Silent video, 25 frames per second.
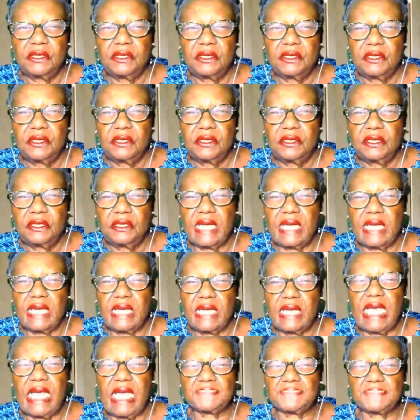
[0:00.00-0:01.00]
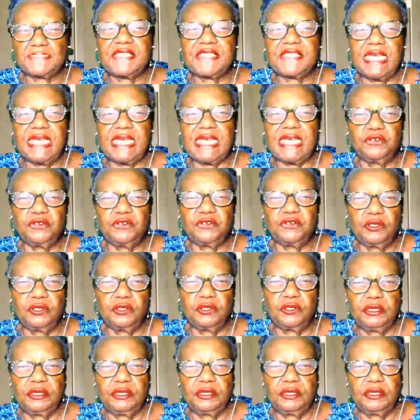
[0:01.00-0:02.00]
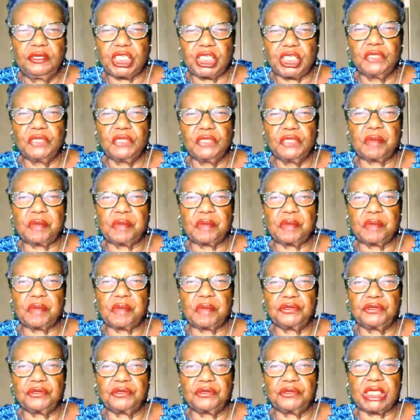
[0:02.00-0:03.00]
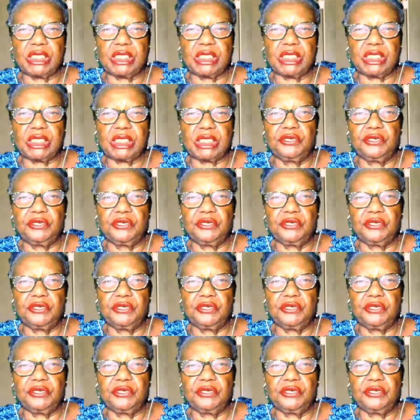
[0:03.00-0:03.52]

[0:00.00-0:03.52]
I have several shows posted on here.